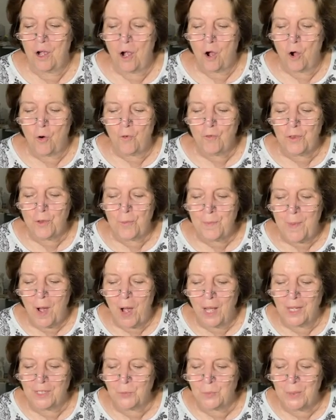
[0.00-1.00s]
Over the
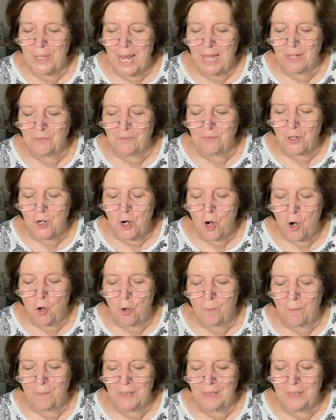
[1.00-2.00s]
pond we head for
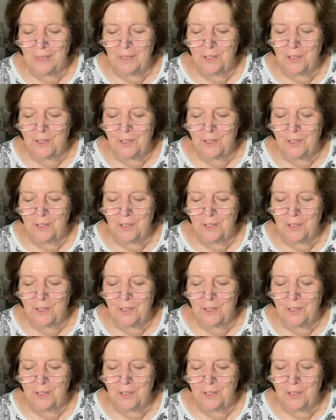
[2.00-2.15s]
home.